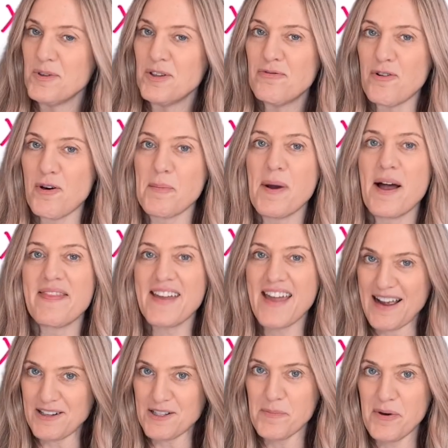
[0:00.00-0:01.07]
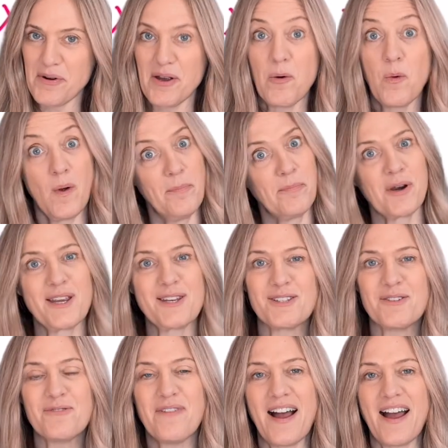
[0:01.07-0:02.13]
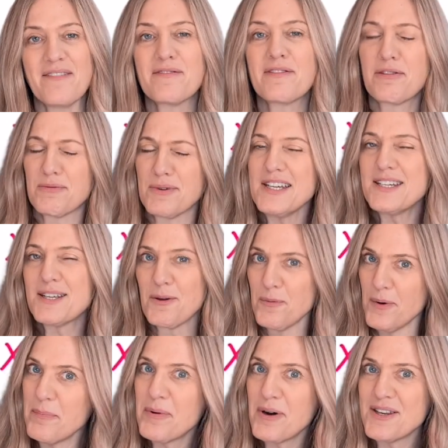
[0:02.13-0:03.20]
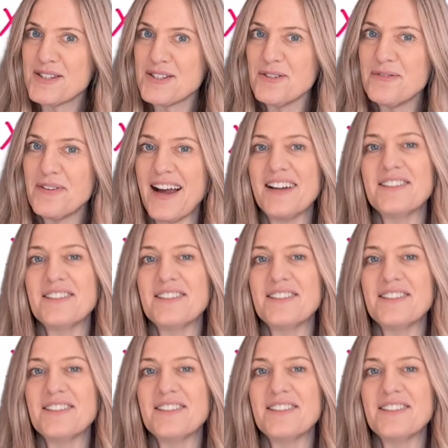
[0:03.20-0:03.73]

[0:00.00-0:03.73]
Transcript: form on the exponent, 1.25, 3 to the 1.25.